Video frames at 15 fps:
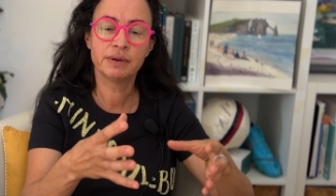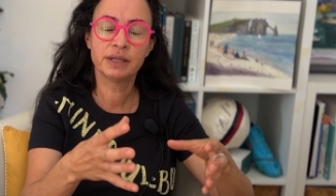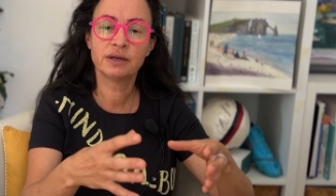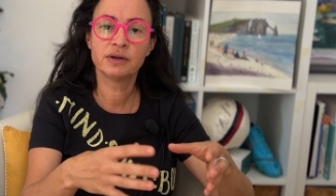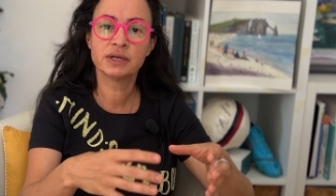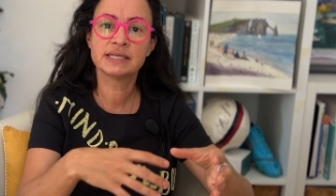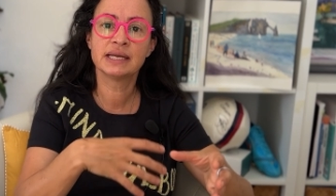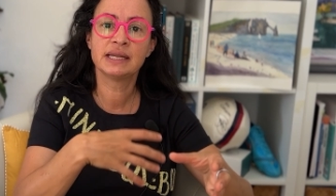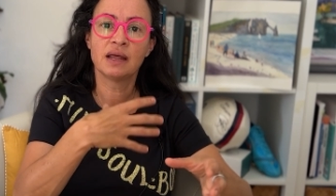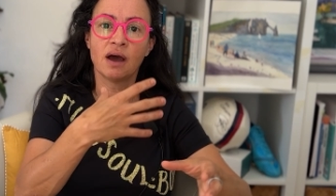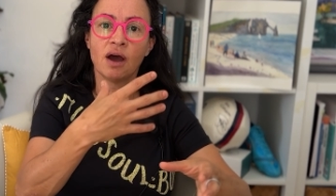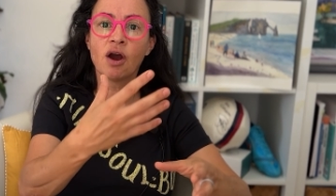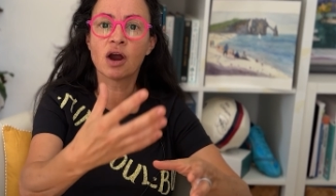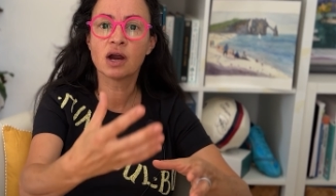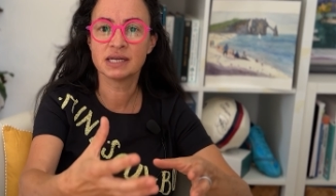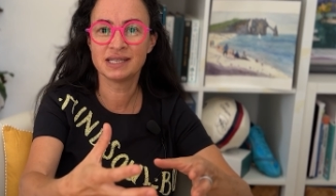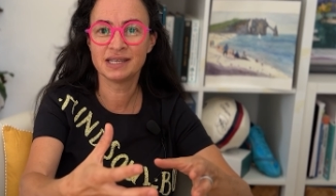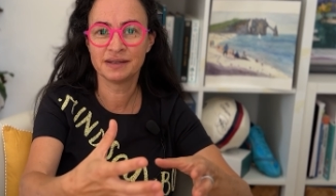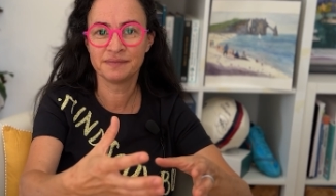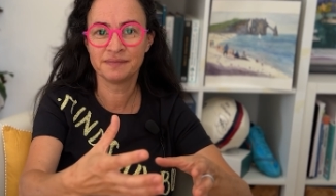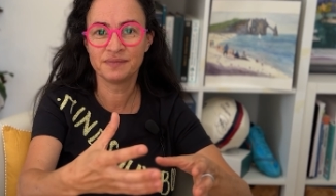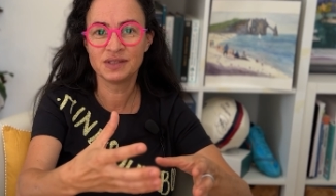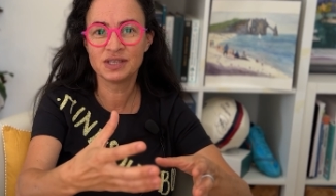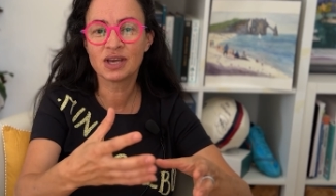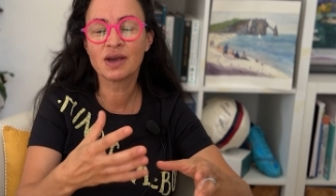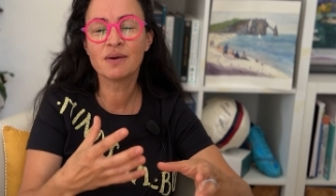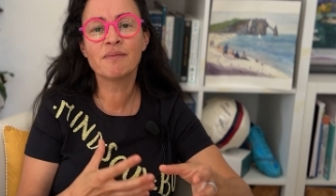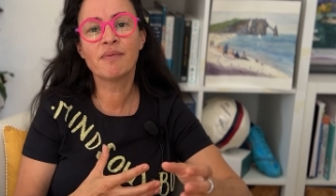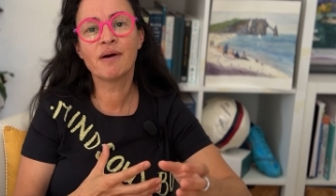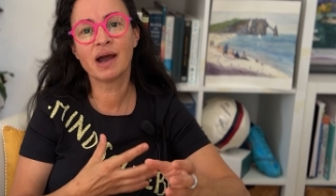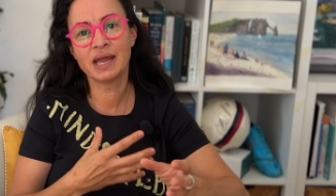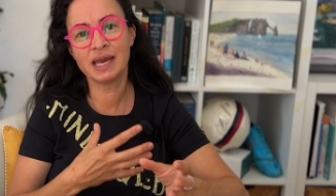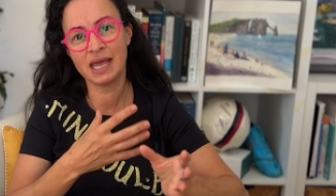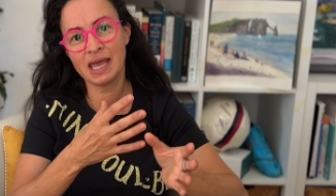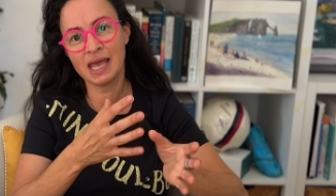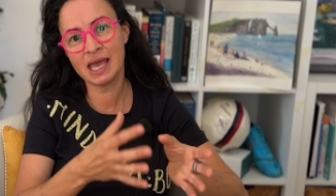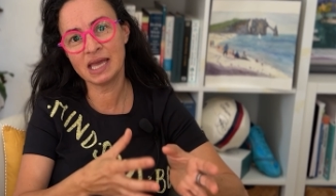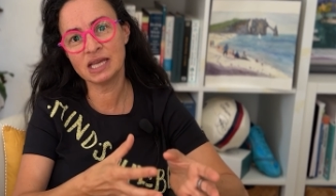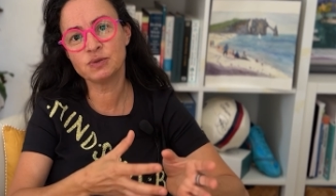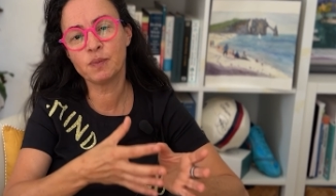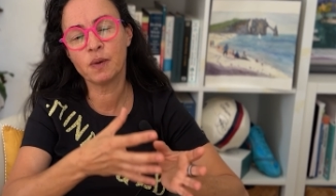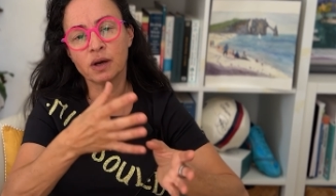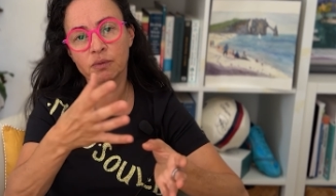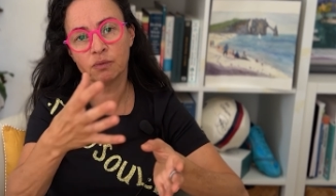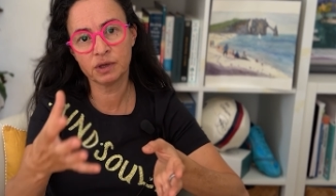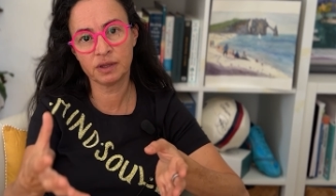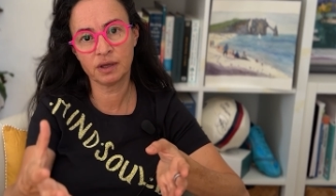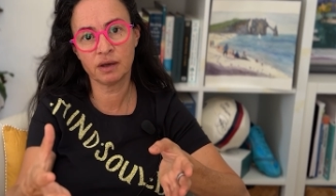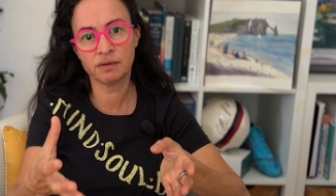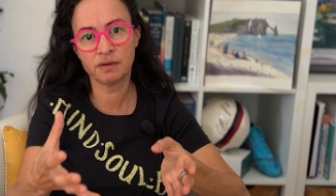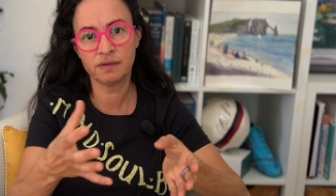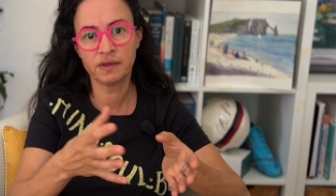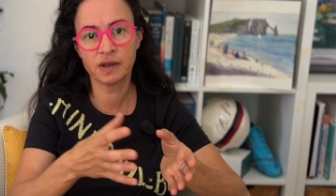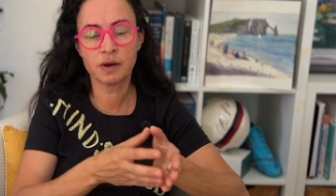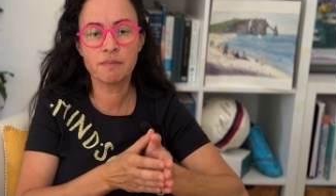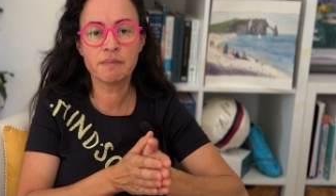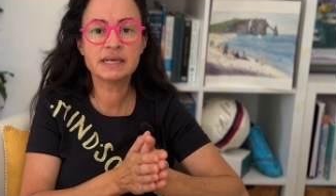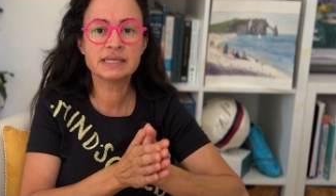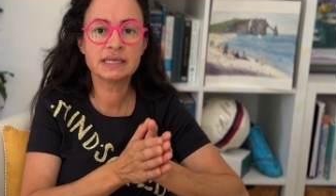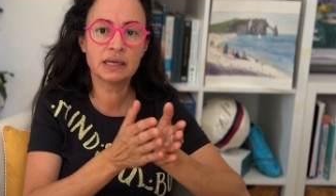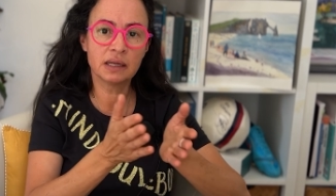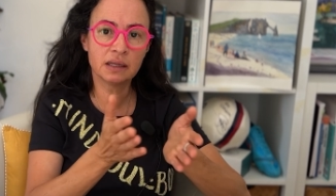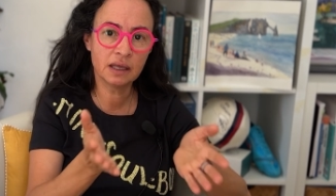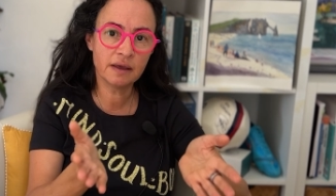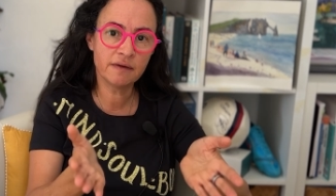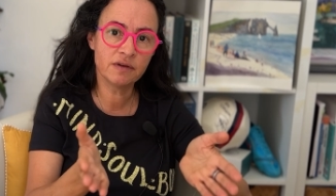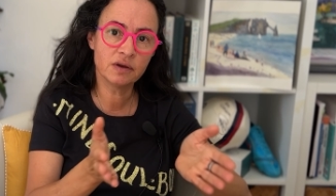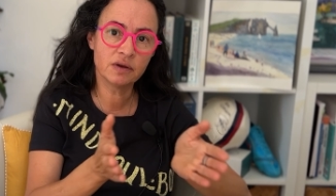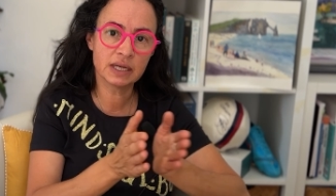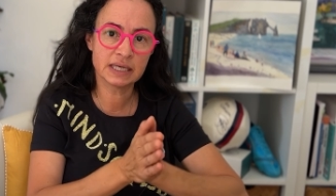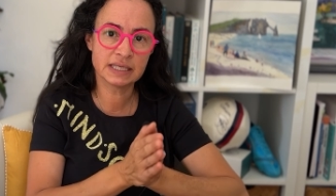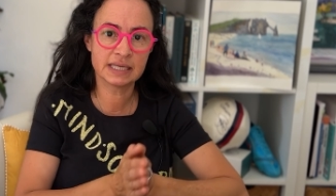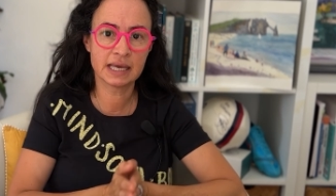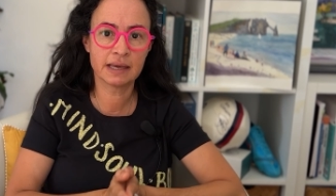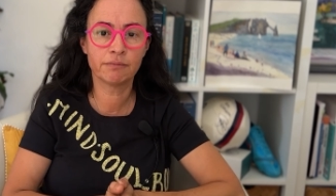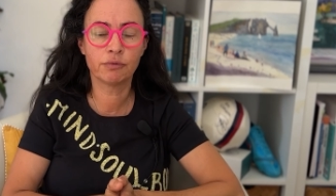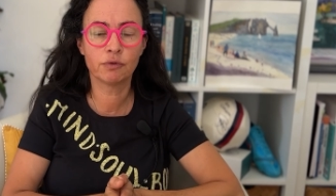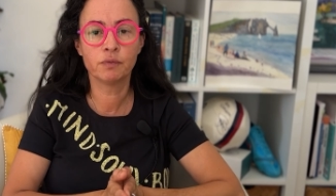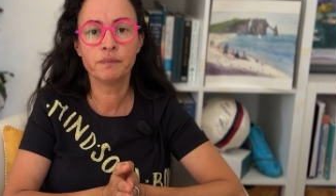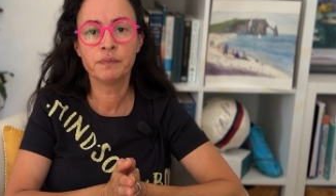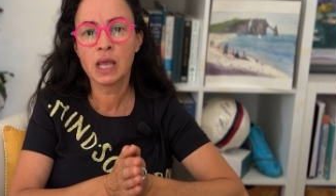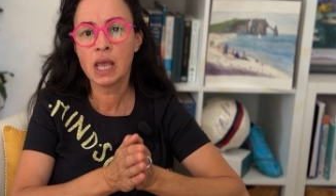but there is an art to combining HBOT with other therapies, and I'll give you an example.